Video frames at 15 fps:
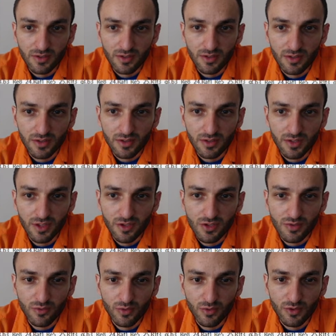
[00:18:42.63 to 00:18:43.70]
knight
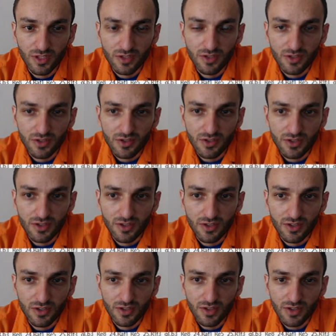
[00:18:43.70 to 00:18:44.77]
g4 I didn't see
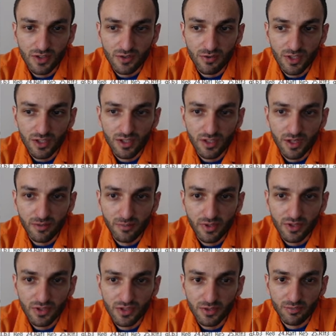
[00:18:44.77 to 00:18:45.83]
and this is already an
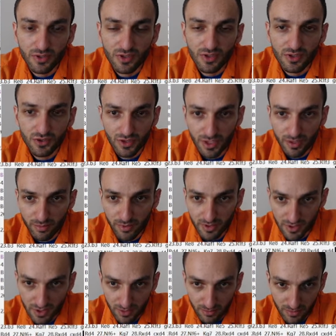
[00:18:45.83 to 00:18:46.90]
unpleasant position I played
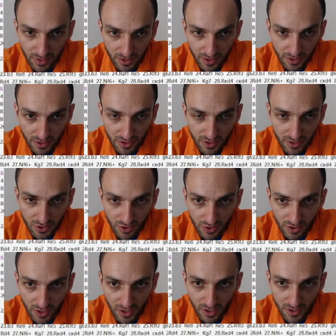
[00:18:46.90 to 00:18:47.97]
something like this
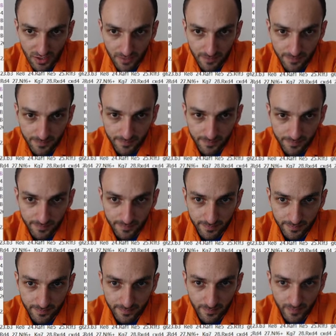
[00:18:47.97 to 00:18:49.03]
check
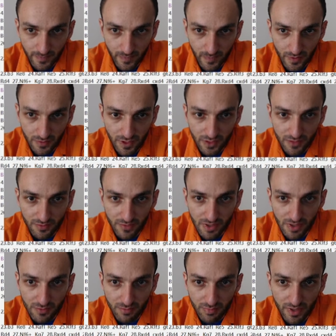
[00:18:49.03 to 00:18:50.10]
knight
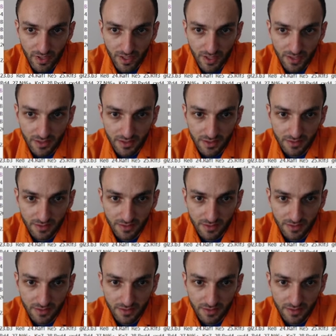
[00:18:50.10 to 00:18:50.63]
f6 back